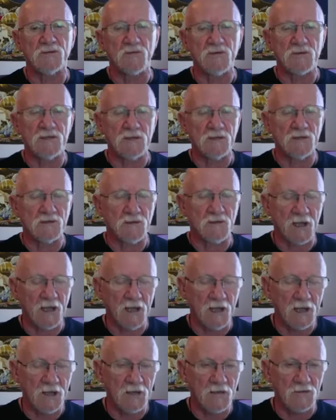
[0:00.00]
with either
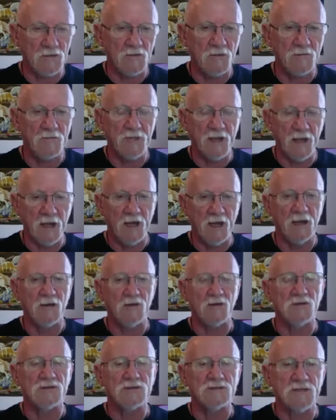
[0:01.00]
anger or pain
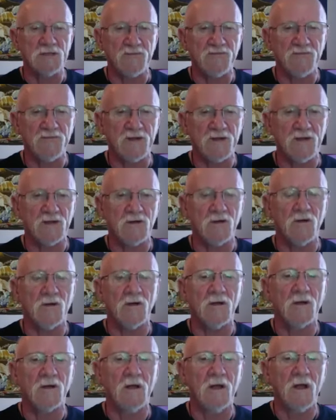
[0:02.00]
or suffering,
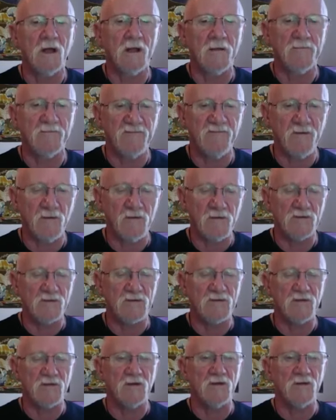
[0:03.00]
or I'm
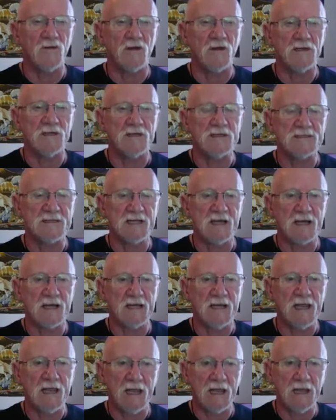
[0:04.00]
focusing on this and I
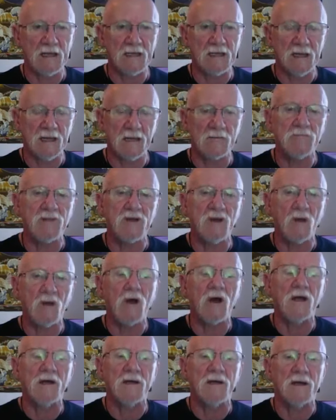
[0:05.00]
can't get
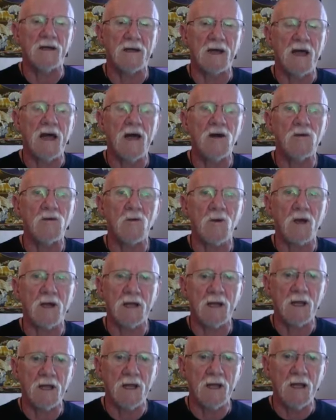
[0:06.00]
beyond it. How do
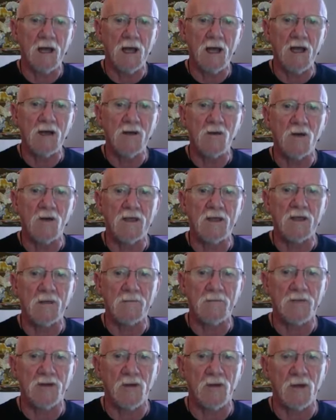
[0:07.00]
I
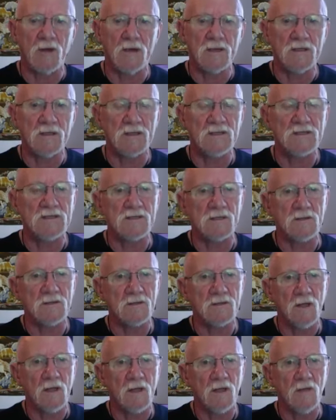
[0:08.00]
get beyond this? So
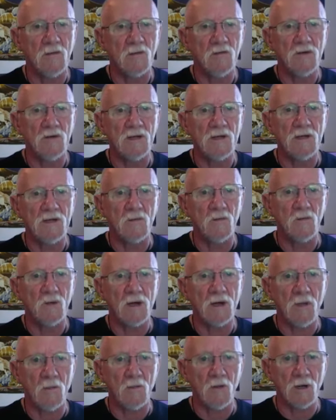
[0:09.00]
really
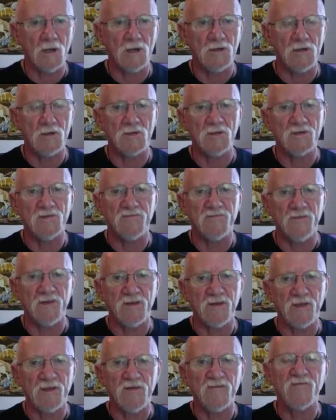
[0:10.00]
what I want to do is
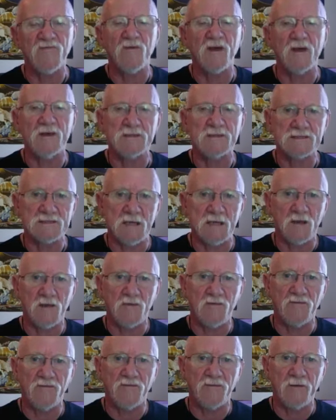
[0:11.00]
forgive
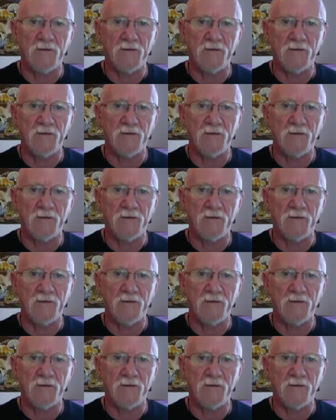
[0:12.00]
myself